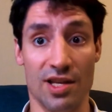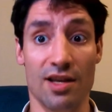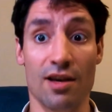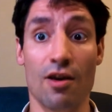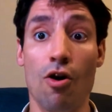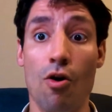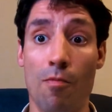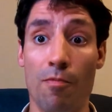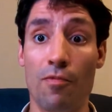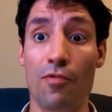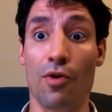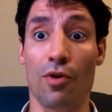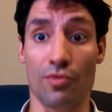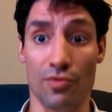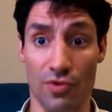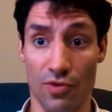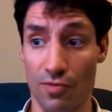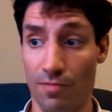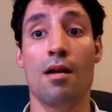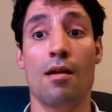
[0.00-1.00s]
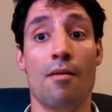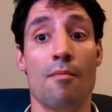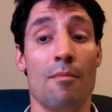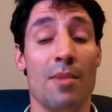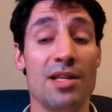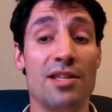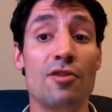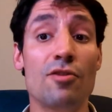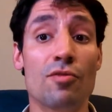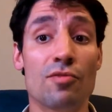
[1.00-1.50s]
years upfront.
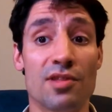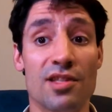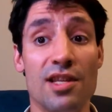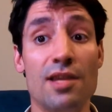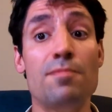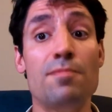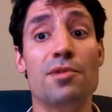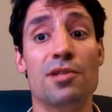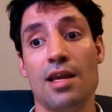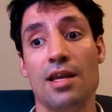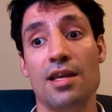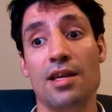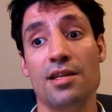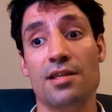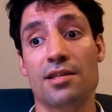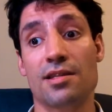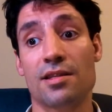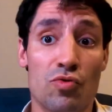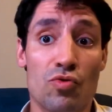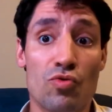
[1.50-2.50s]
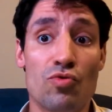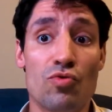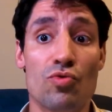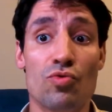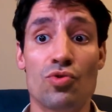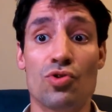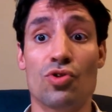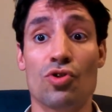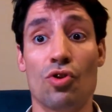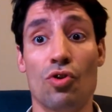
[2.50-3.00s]
My second tip is to
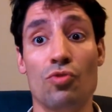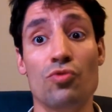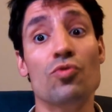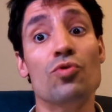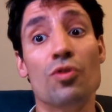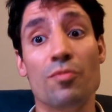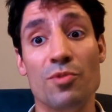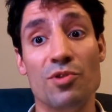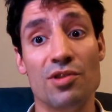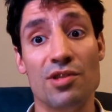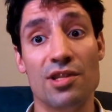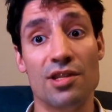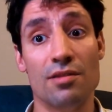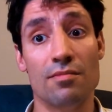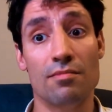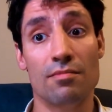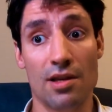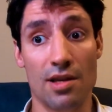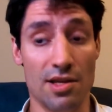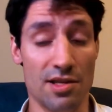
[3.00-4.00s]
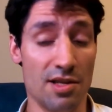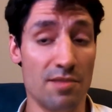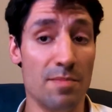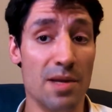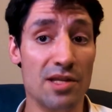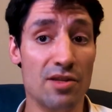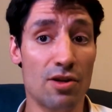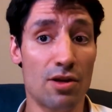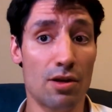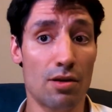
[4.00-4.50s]
use Odoo Community. Is it
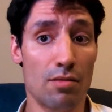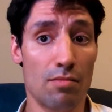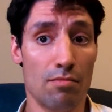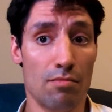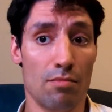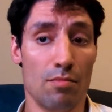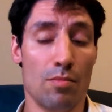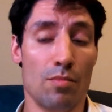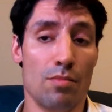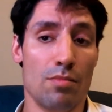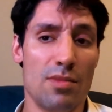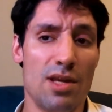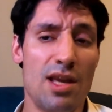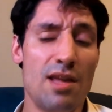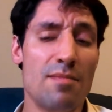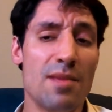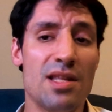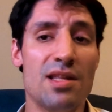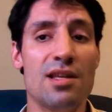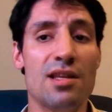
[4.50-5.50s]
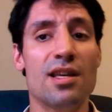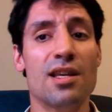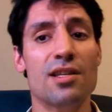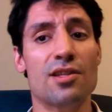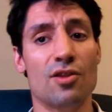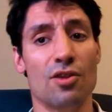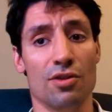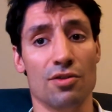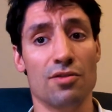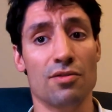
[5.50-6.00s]
better? In many cases,
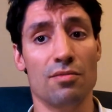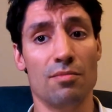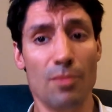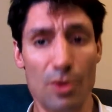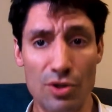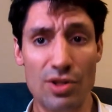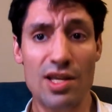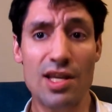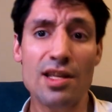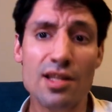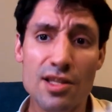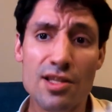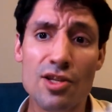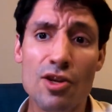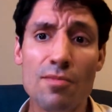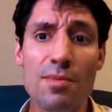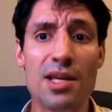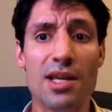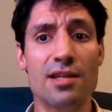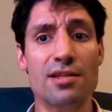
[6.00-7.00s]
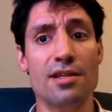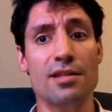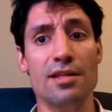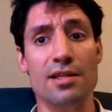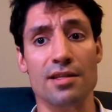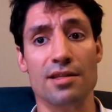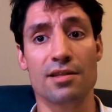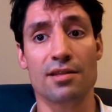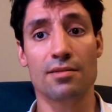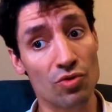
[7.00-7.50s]
not. But in some cases, it
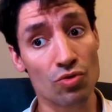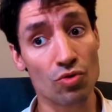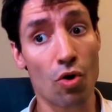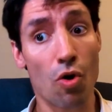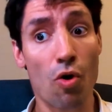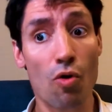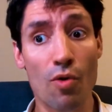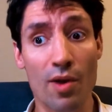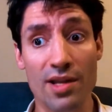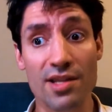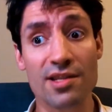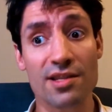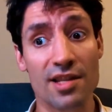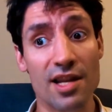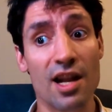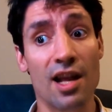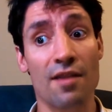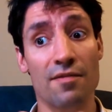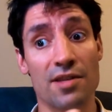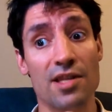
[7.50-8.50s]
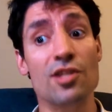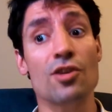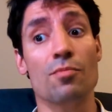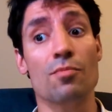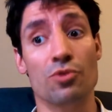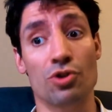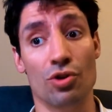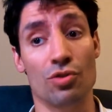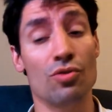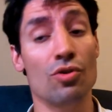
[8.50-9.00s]
is. You always still have this
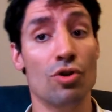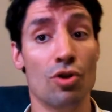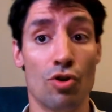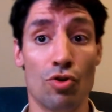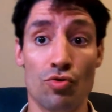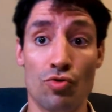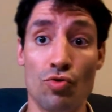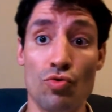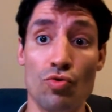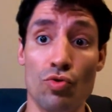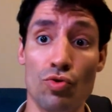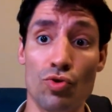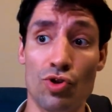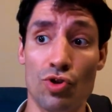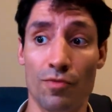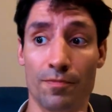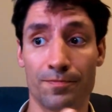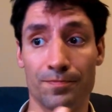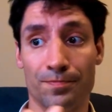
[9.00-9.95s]
option to use